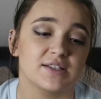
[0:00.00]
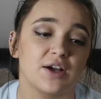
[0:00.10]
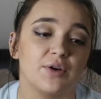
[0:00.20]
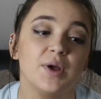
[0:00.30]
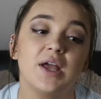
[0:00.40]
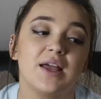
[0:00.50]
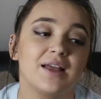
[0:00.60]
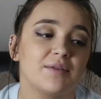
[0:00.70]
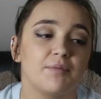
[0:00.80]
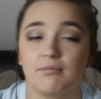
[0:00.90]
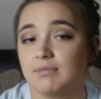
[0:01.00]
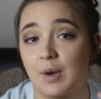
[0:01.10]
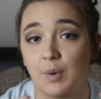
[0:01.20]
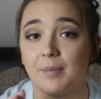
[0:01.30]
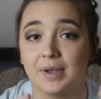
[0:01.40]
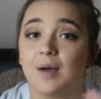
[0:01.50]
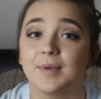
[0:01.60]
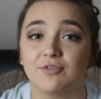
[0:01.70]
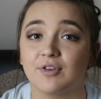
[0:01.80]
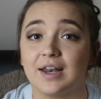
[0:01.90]
So that won't be
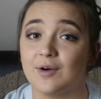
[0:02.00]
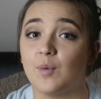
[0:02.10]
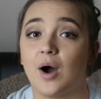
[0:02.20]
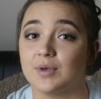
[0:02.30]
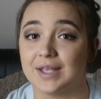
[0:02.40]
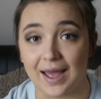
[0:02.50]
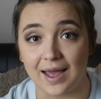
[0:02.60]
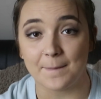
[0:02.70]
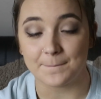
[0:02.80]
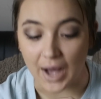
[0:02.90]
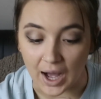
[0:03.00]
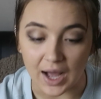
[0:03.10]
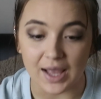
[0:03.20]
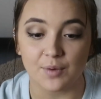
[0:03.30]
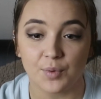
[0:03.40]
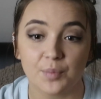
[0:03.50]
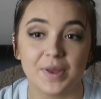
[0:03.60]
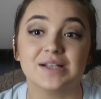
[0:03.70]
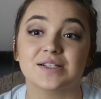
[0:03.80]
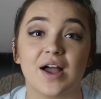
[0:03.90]
coming for a little while yet, but it will be
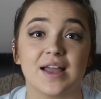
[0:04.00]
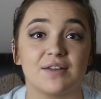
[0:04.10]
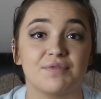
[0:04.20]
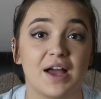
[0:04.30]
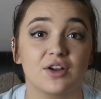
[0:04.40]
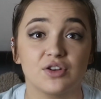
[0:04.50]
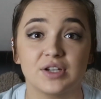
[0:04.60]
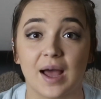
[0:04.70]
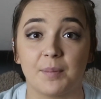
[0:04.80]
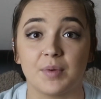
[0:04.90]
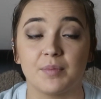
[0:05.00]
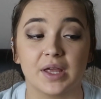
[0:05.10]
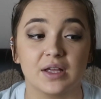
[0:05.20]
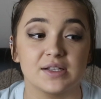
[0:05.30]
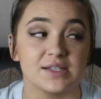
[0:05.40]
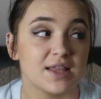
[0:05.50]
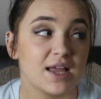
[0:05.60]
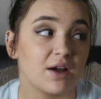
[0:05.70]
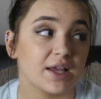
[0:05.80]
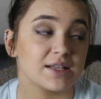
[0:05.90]
exciting if that could happen, because
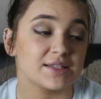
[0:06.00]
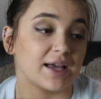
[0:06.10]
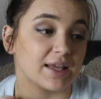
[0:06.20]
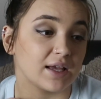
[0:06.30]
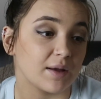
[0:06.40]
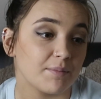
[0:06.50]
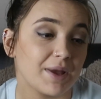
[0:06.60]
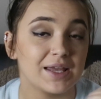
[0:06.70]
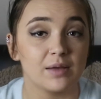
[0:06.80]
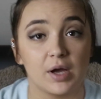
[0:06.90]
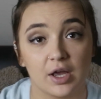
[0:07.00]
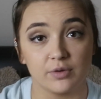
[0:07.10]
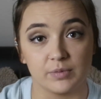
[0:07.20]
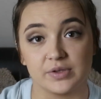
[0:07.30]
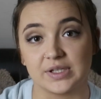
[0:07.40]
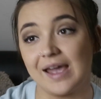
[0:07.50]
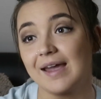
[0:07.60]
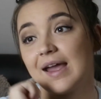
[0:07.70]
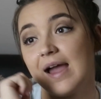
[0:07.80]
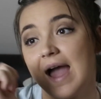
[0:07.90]
then I can take making my own music